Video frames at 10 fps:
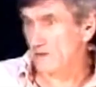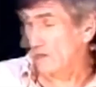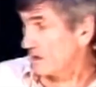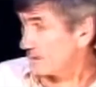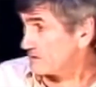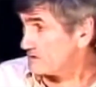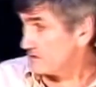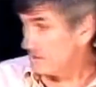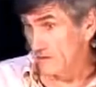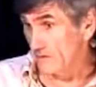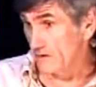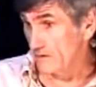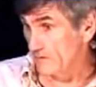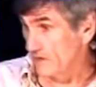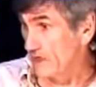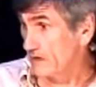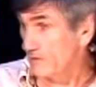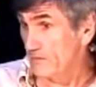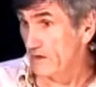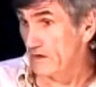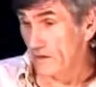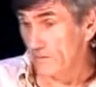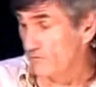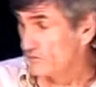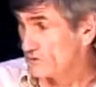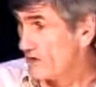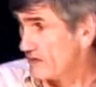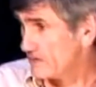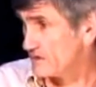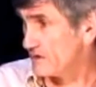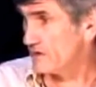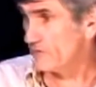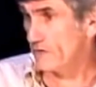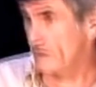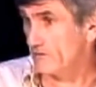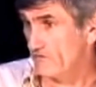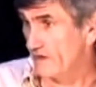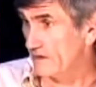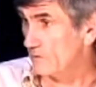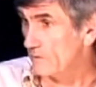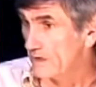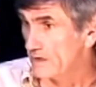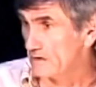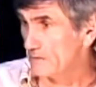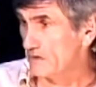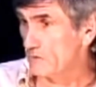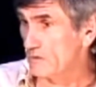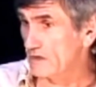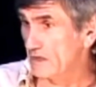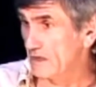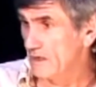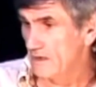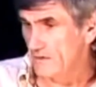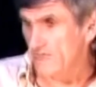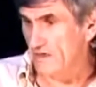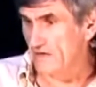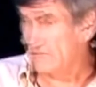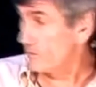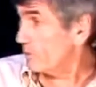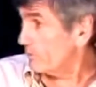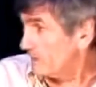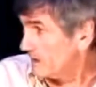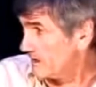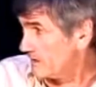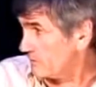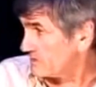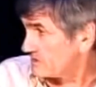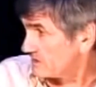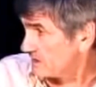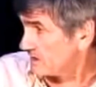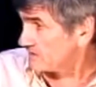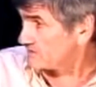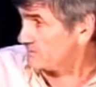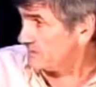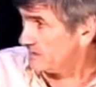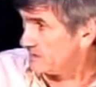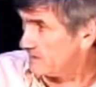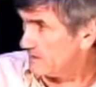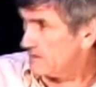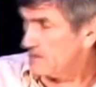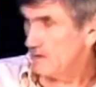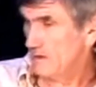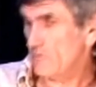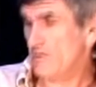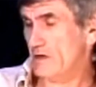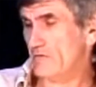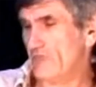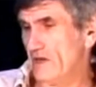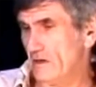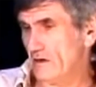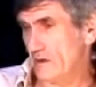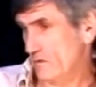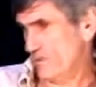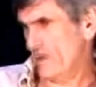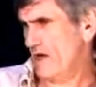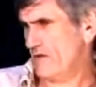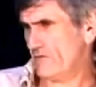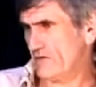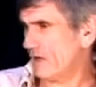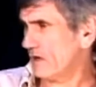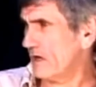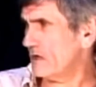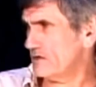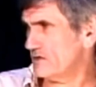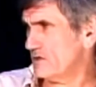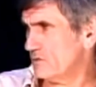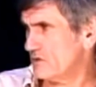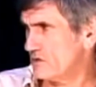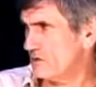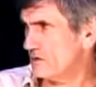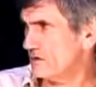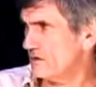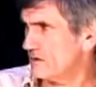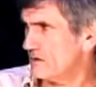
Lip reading: cars. But they can be a helpful strategy if we can find a way to meet the need for mobility which the cars meet. Right. If we can find, and we have technology which could